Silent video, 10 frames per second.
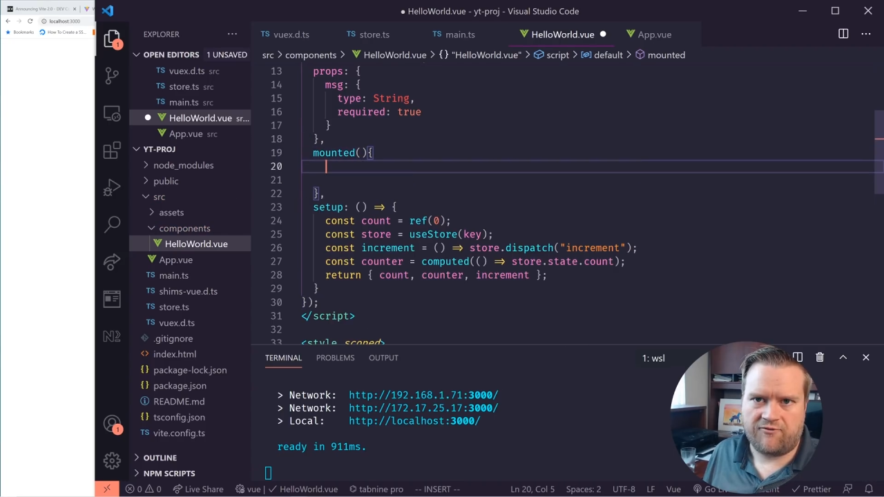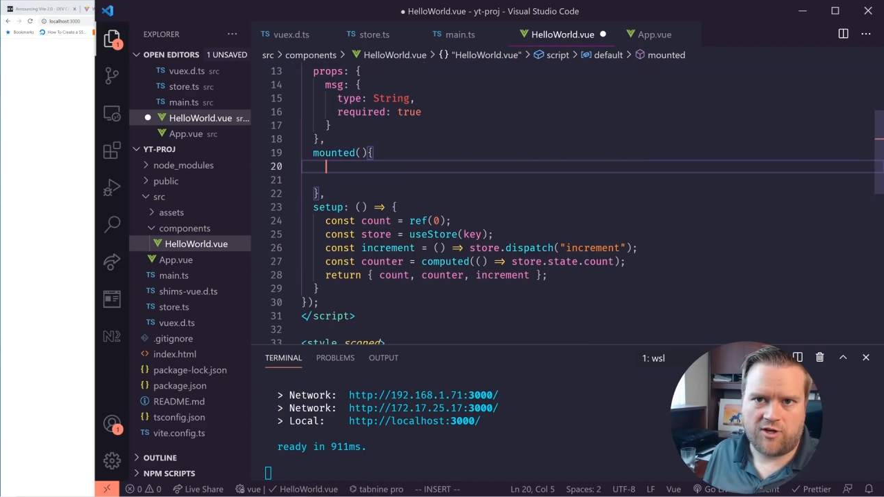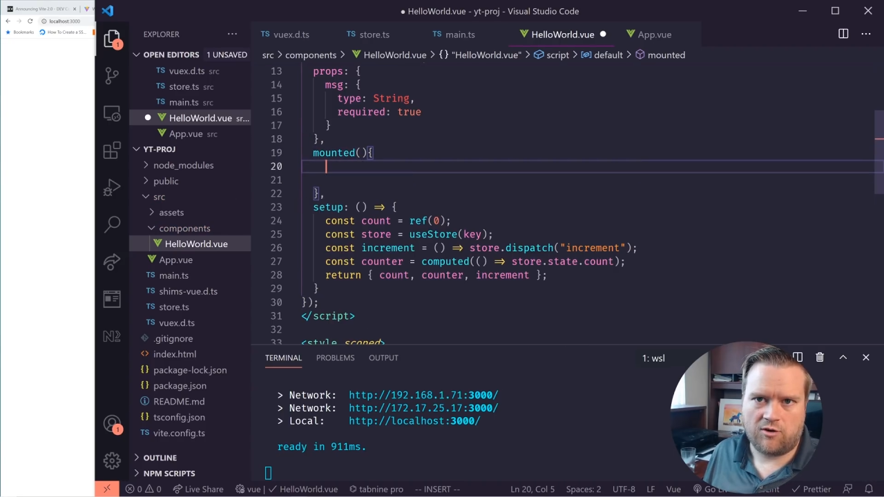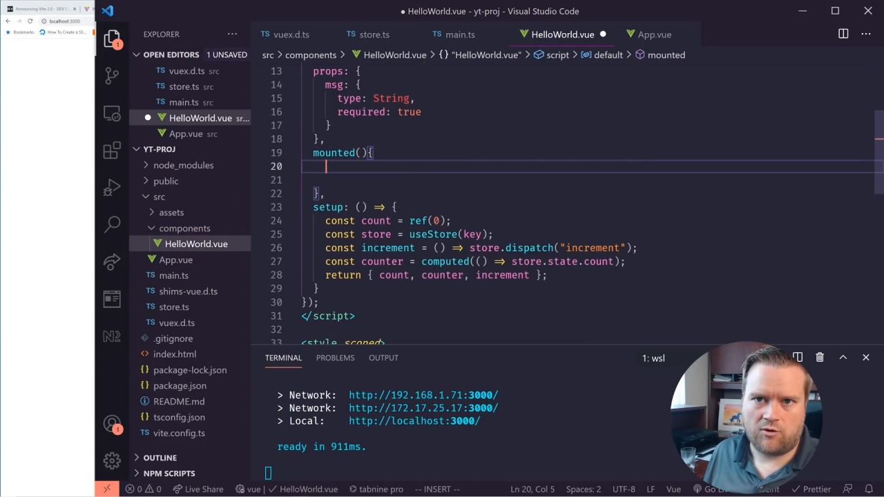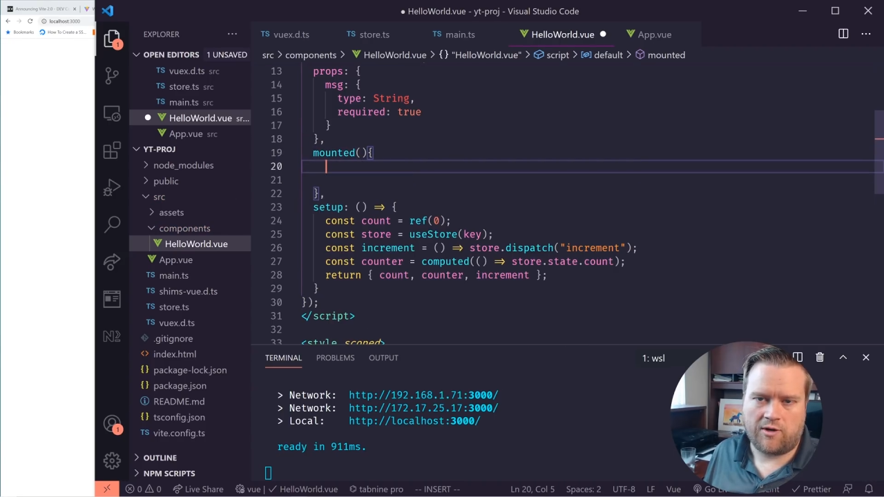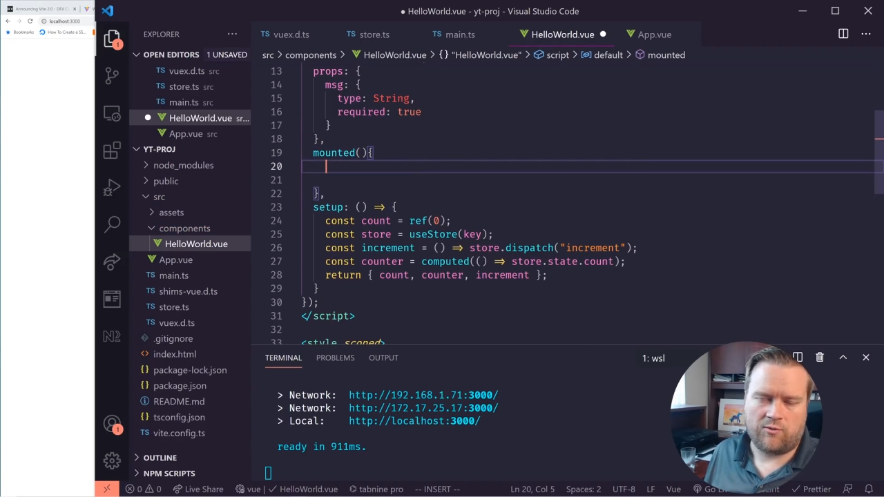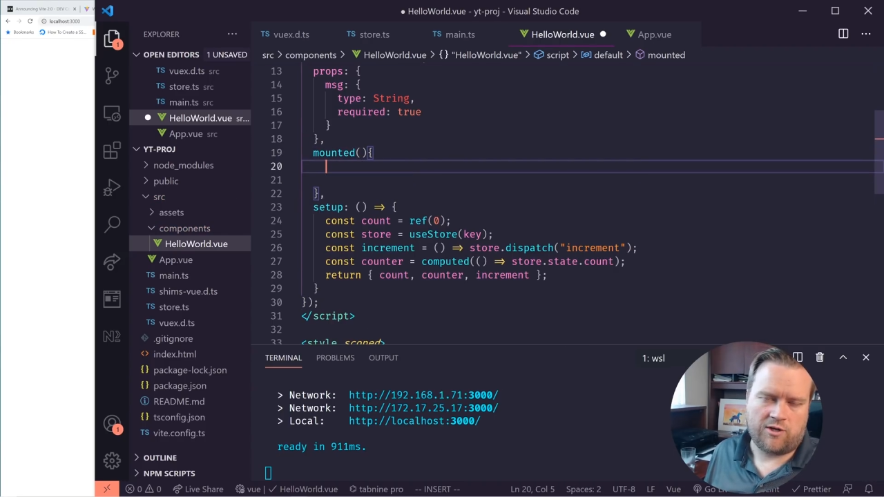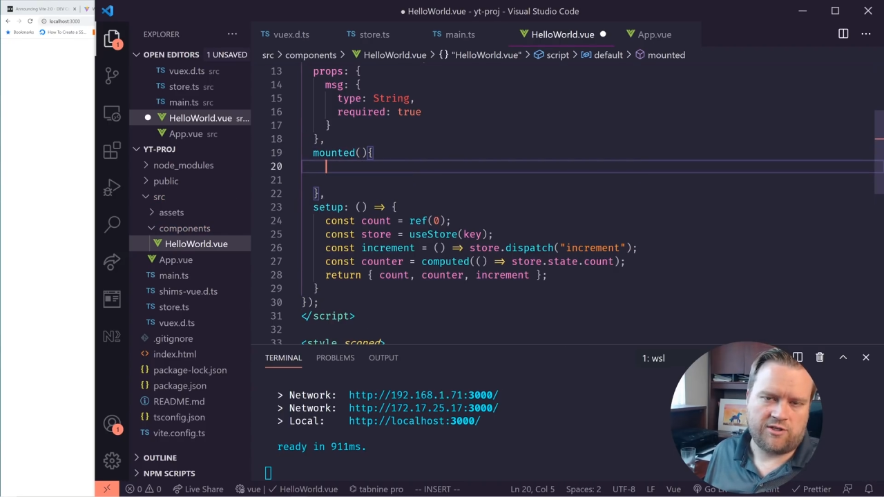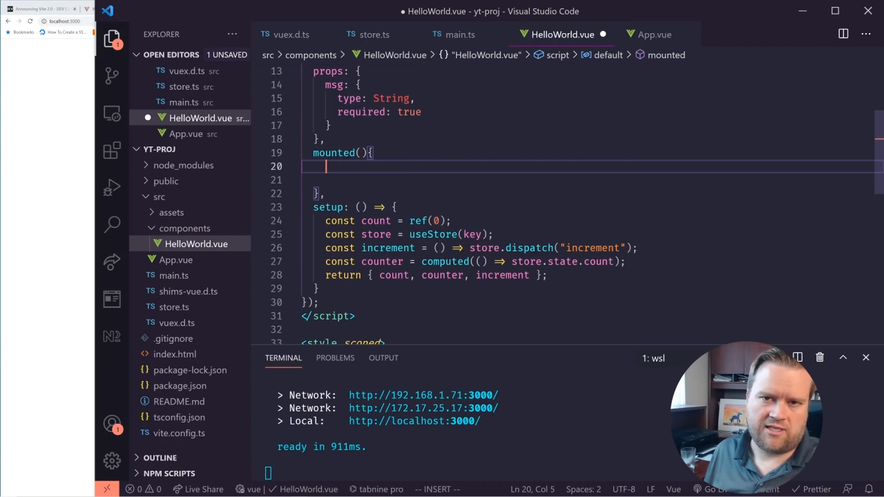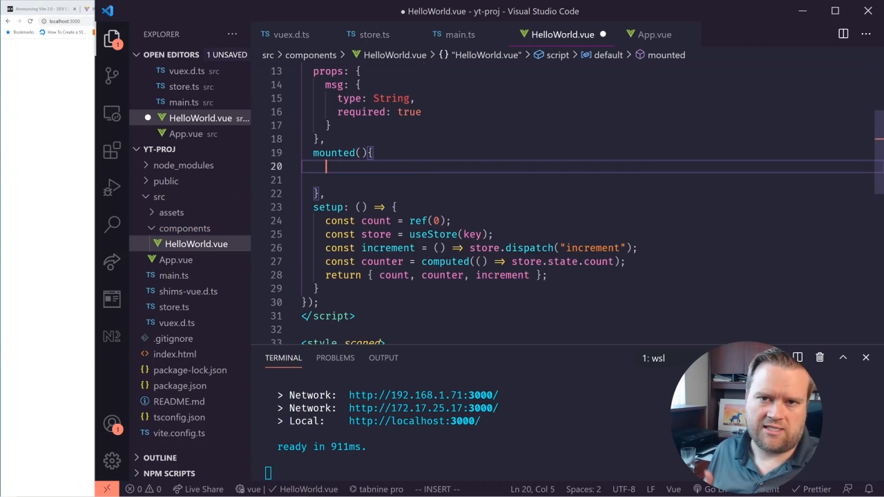Vue and we're
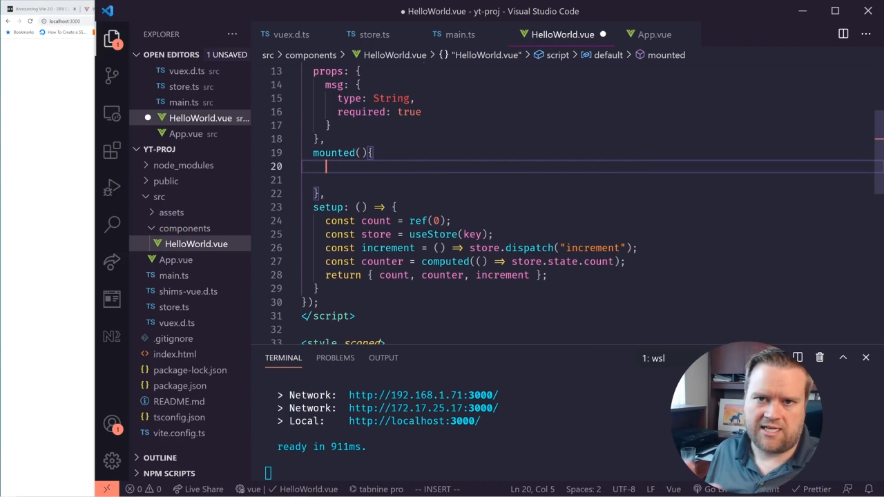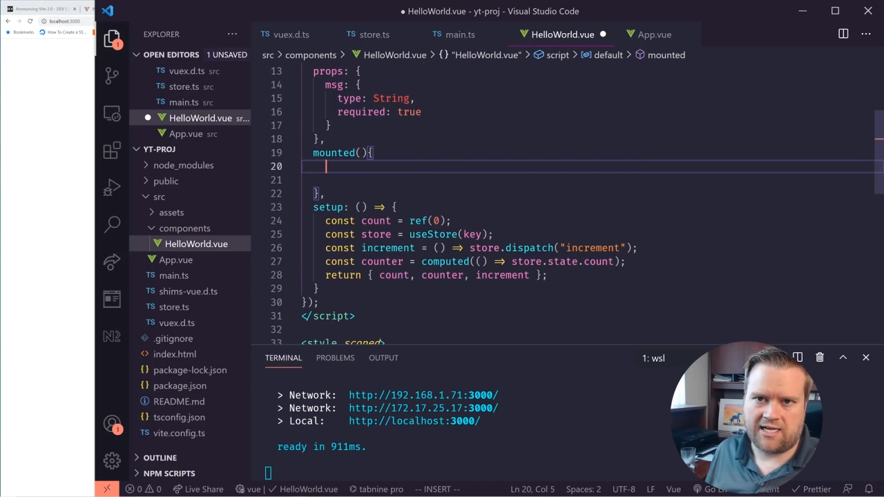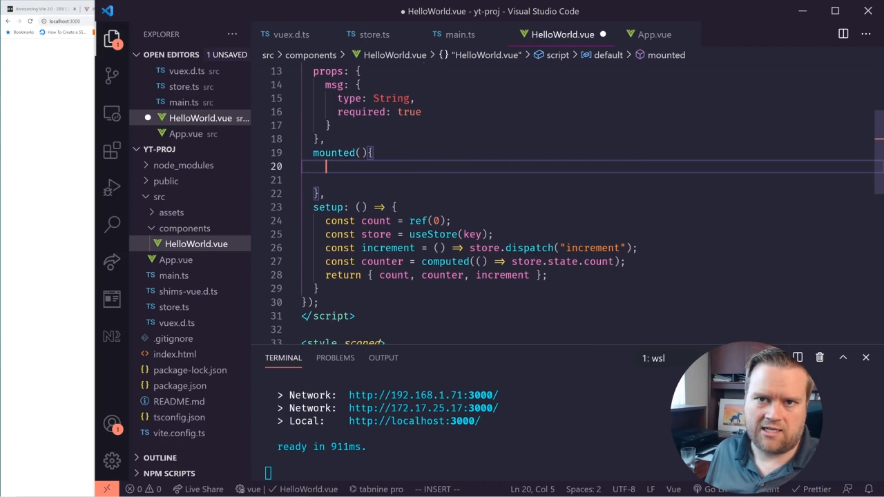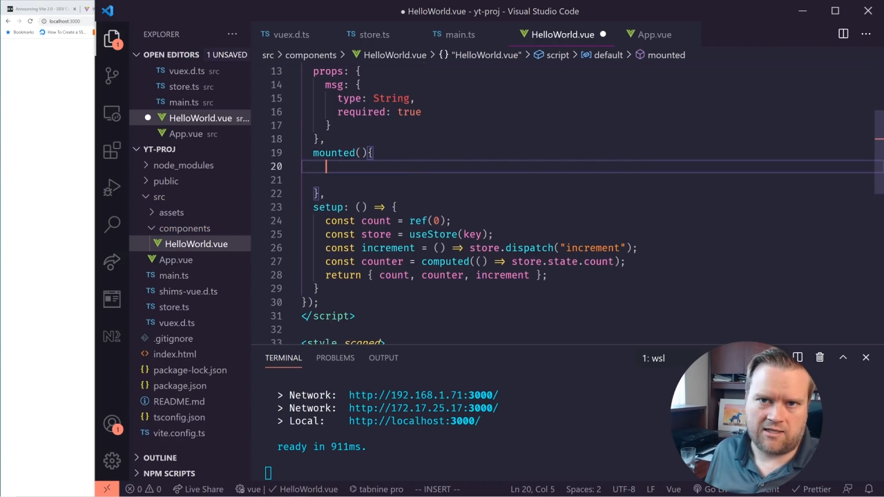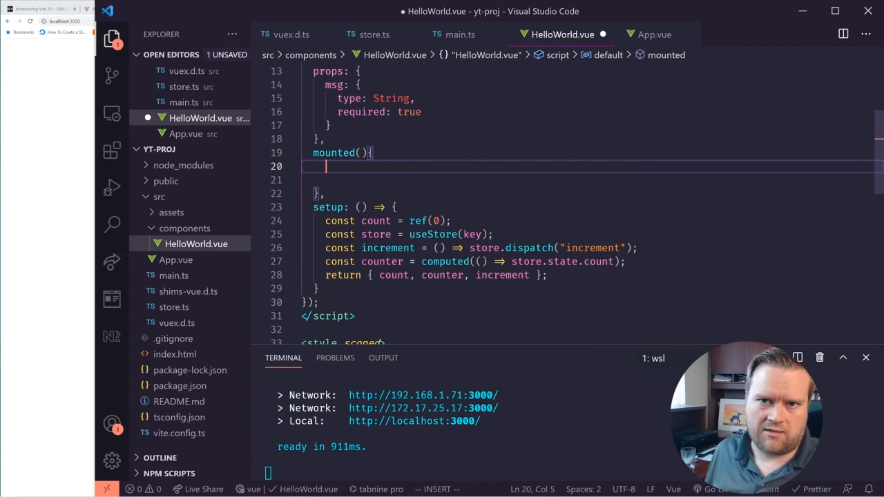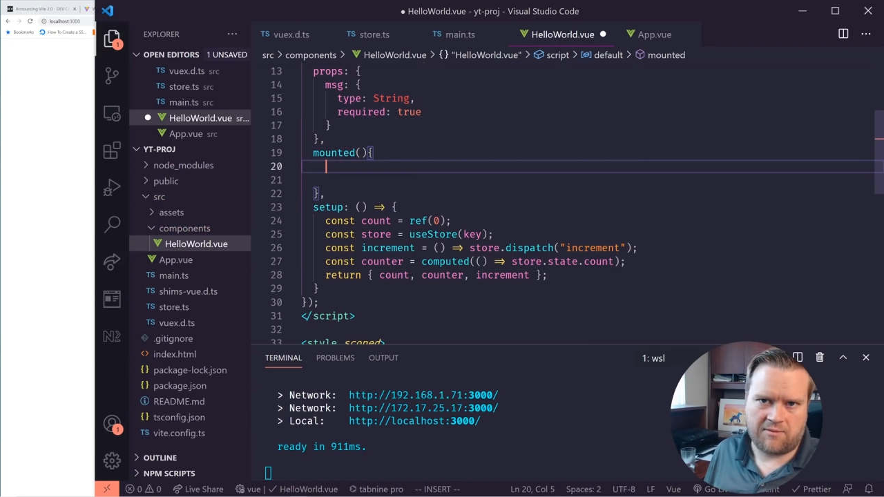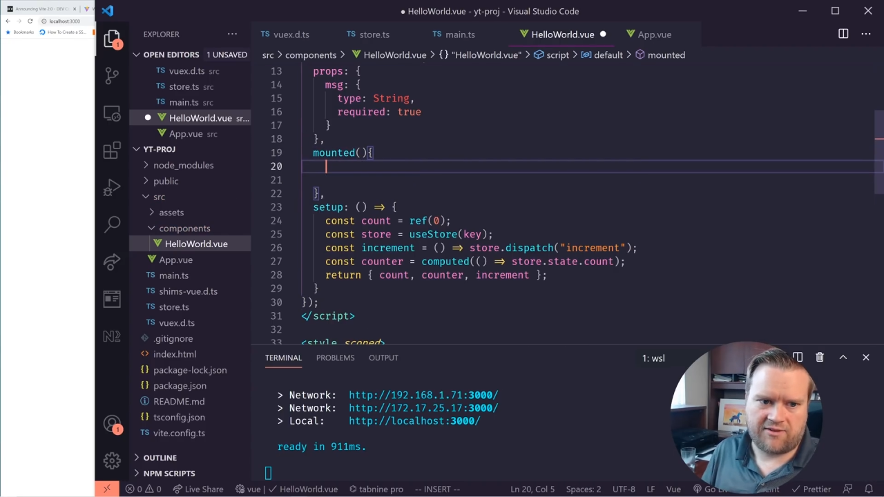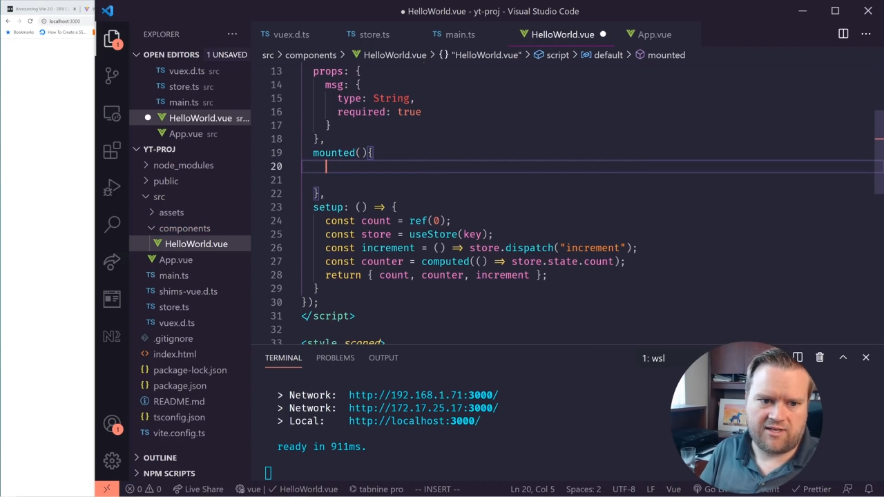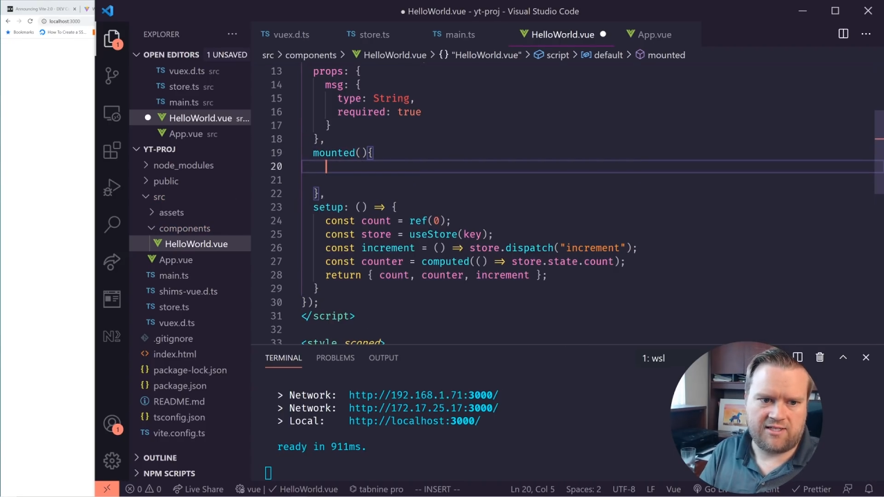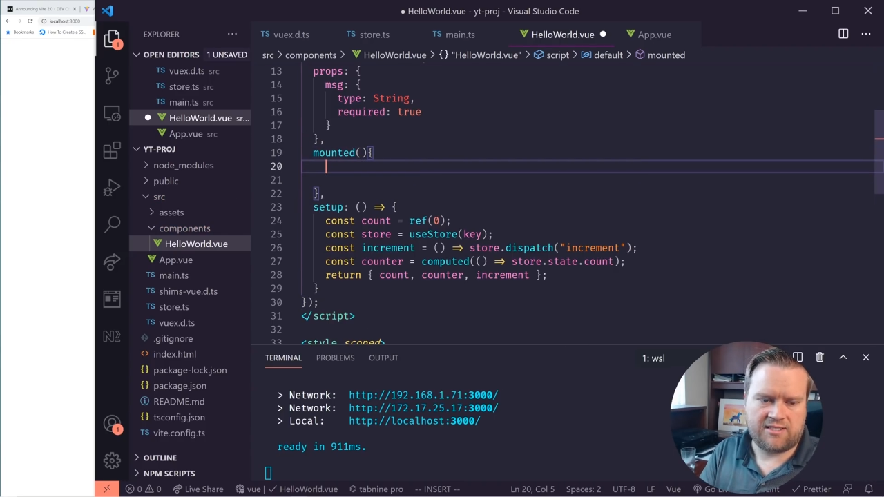using the data and the
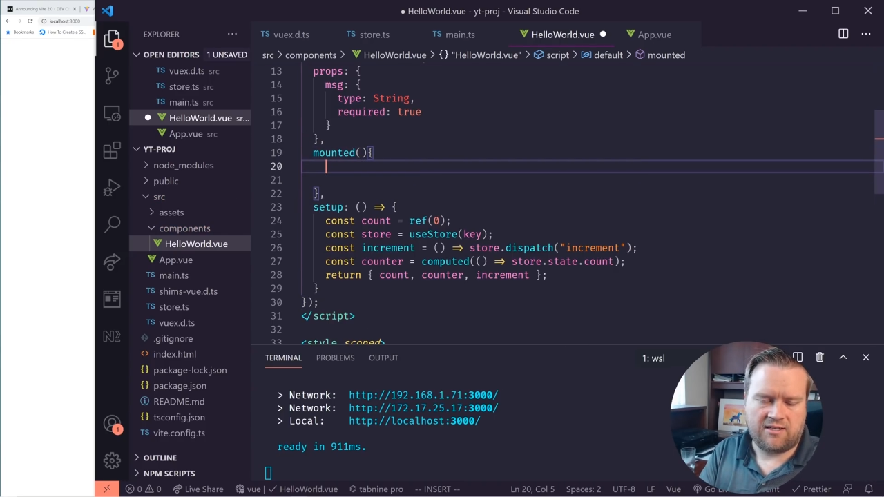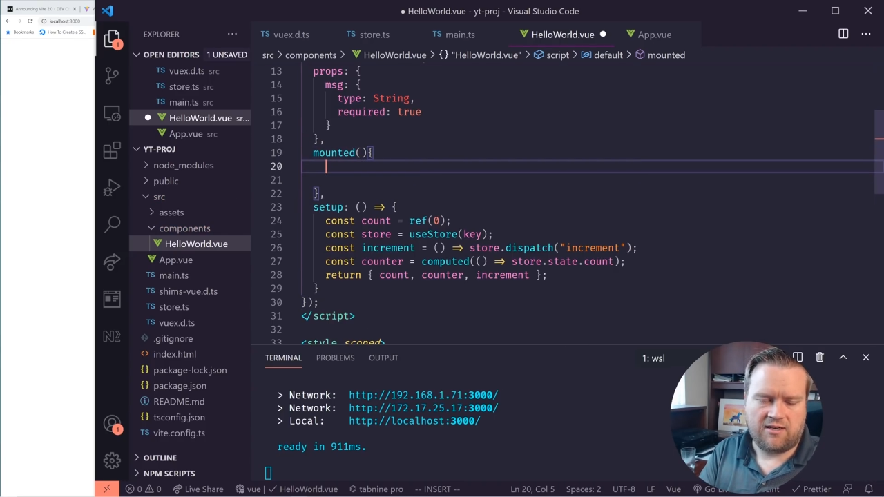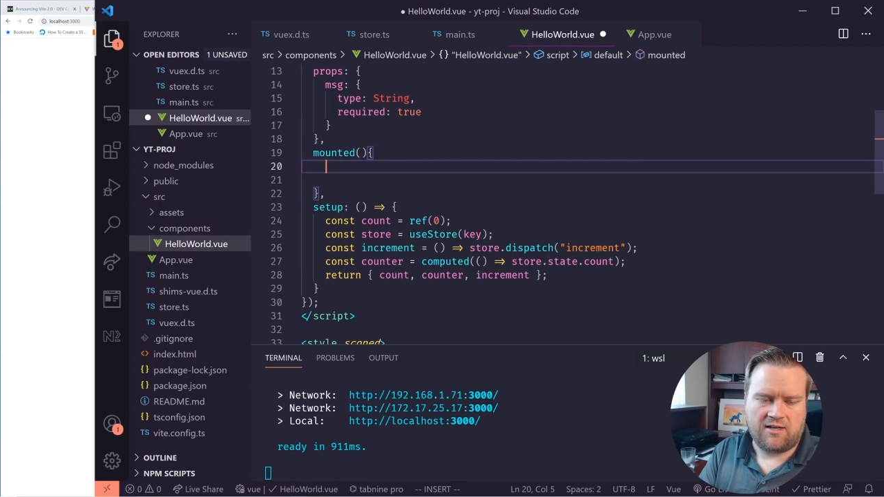methods.